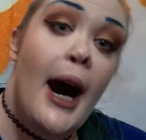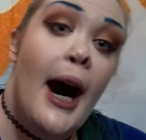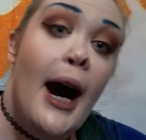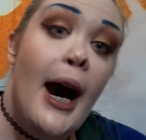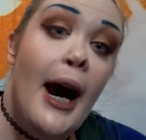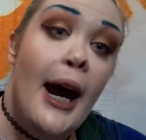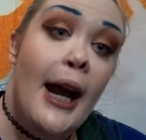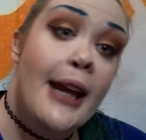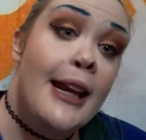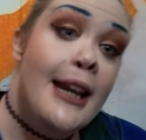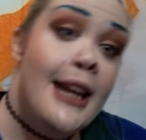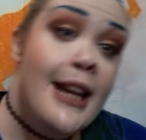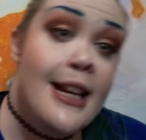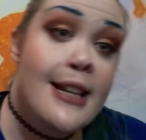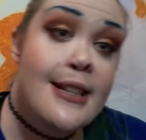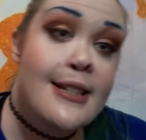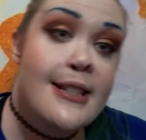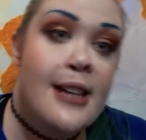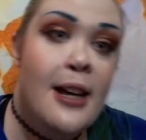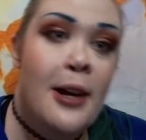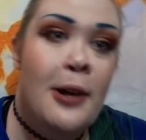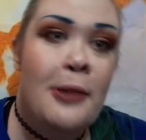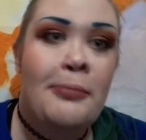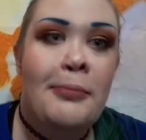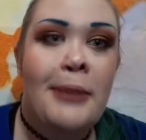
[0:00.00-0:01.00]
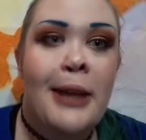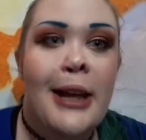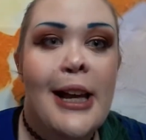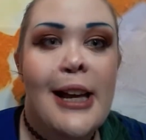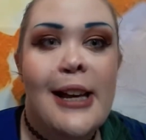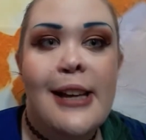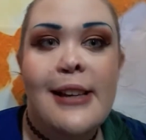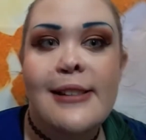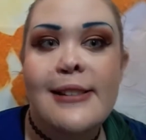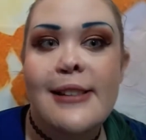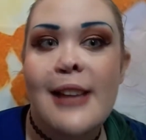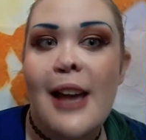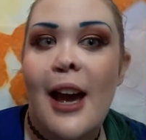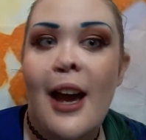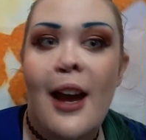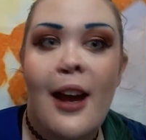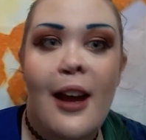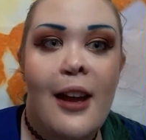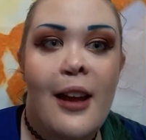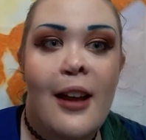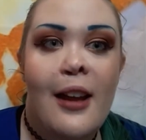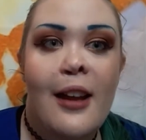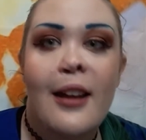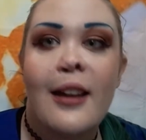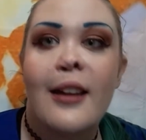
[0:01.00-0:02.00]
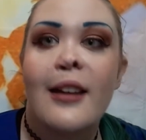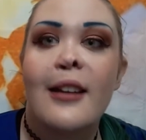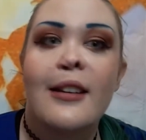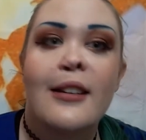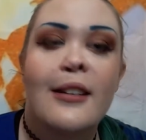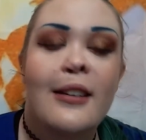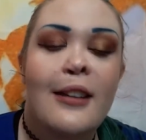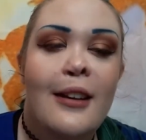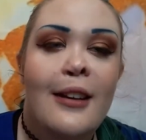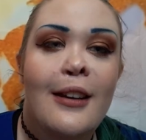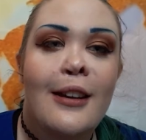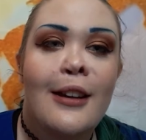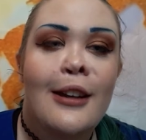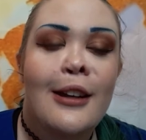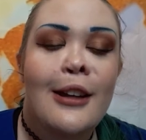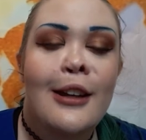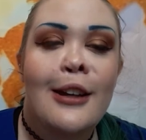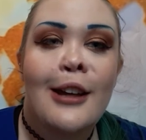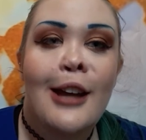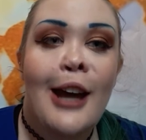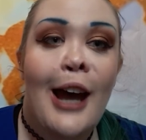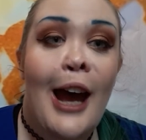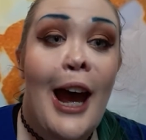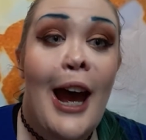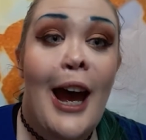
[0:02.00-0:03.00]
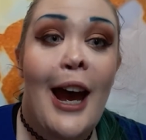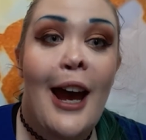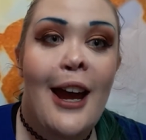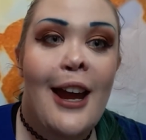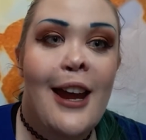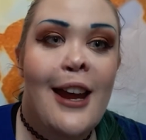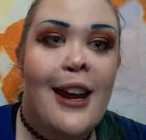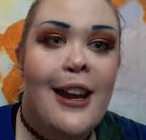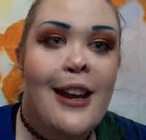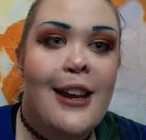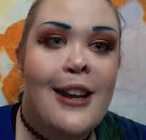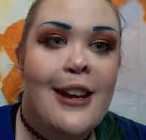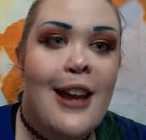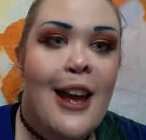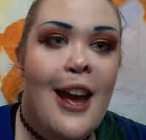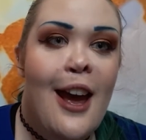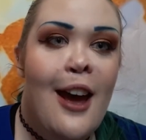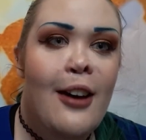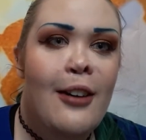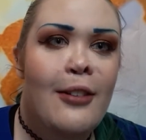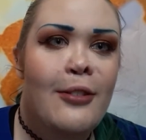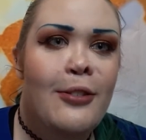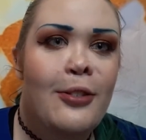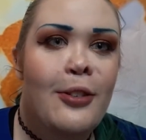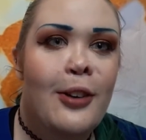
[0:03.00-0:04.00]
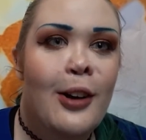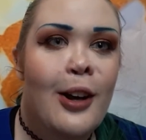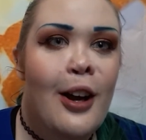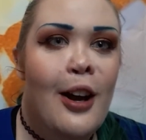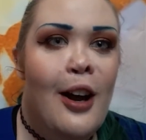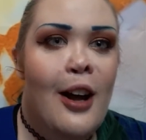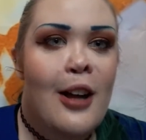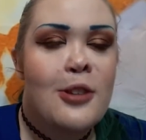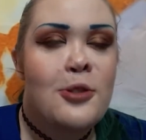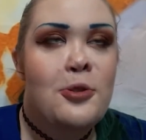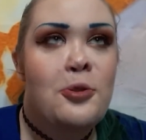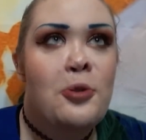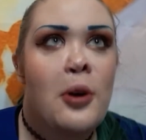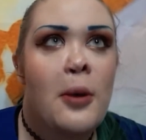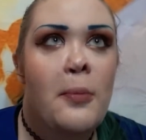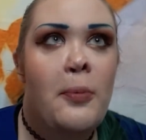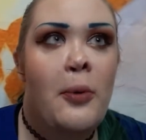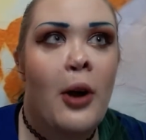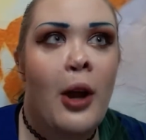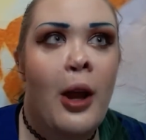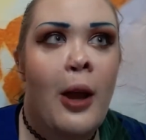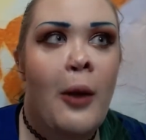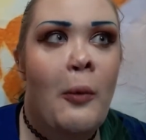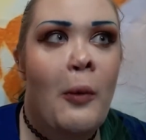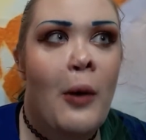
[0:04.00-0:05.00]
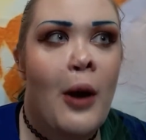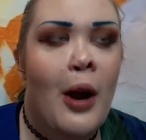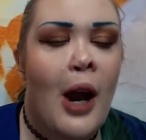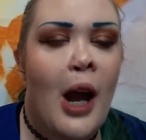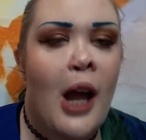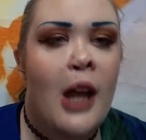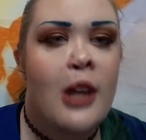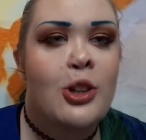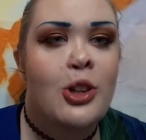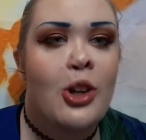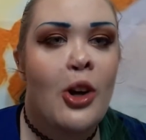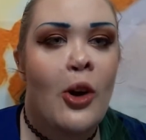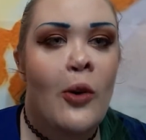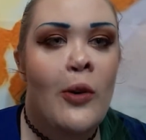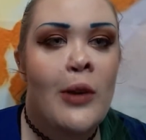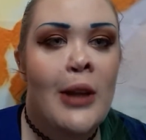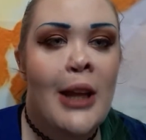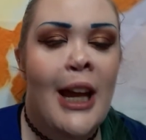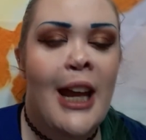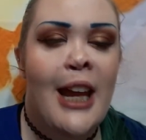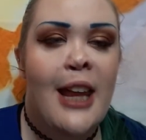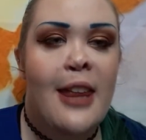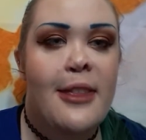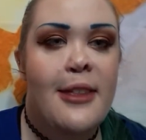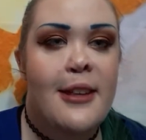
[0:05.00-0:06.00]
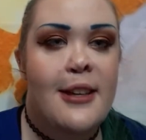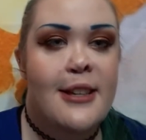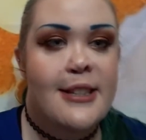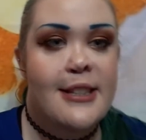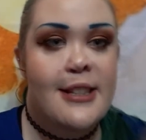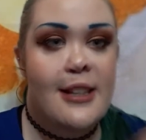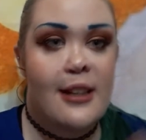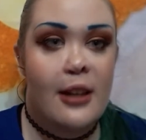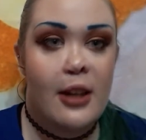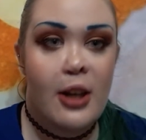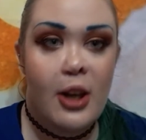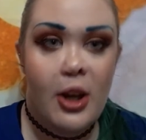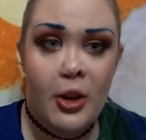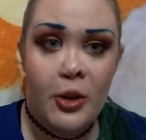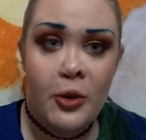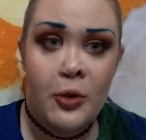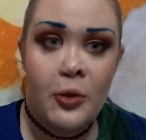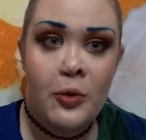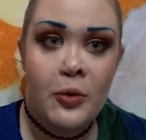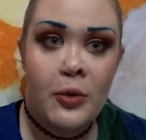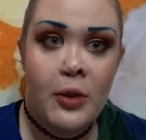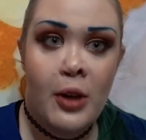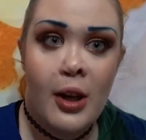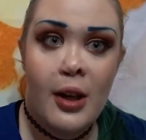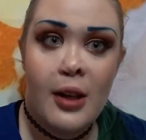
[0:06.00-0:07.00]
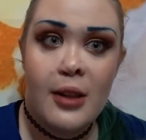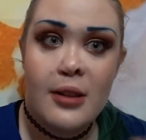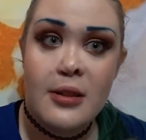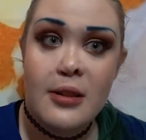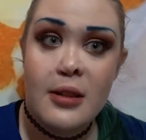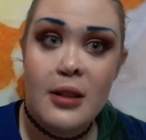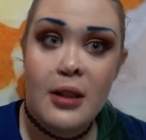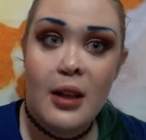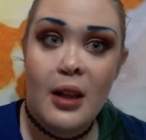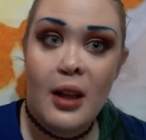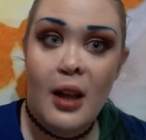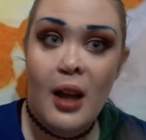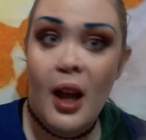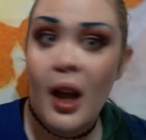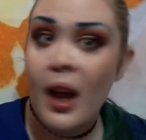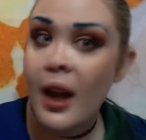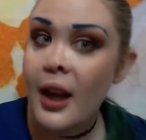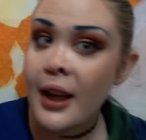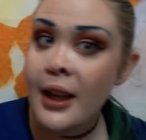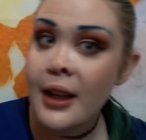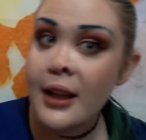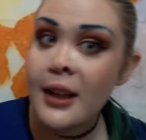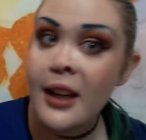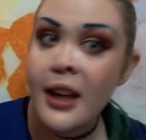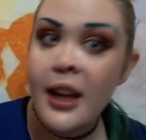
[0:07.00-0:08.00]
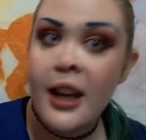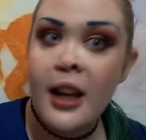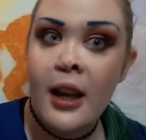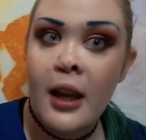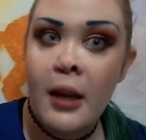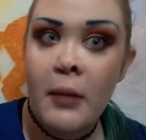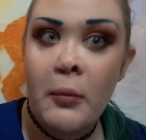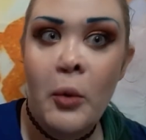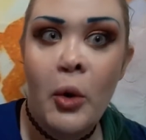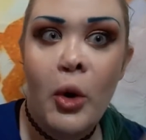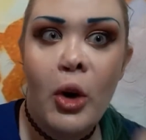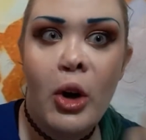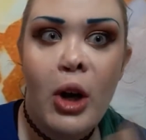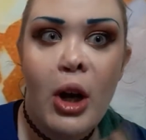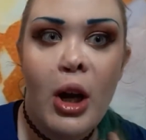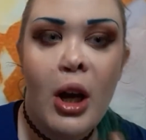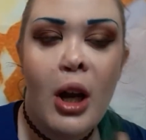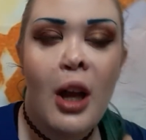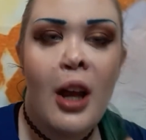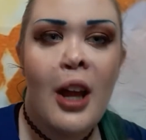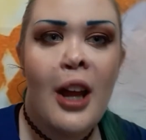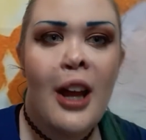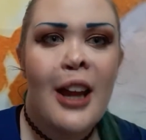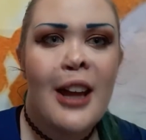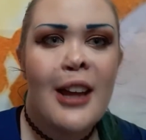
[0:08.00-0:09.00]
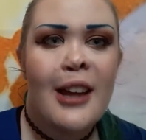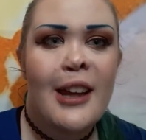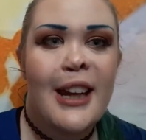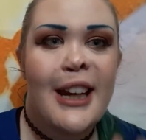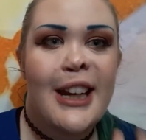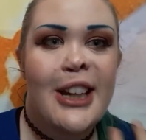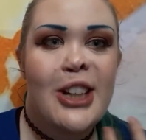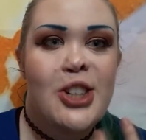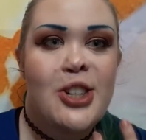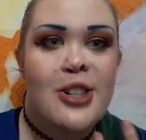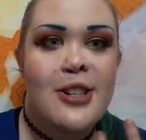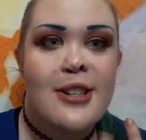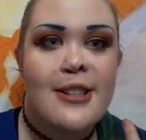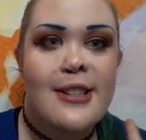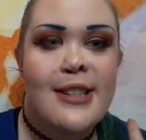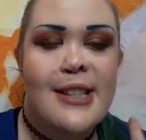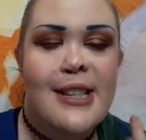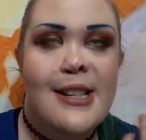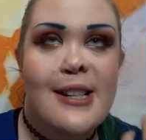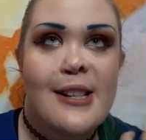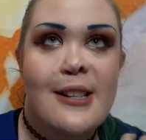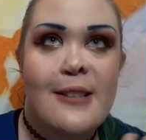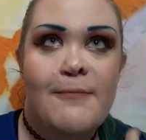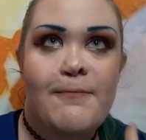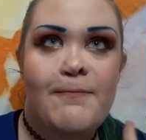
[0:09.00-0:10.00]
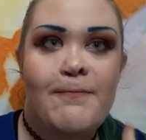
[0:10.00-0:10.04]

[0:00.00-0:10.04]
I need some, because I I have gotten to a point where I don't like the silicone kind anymore. Like, it just,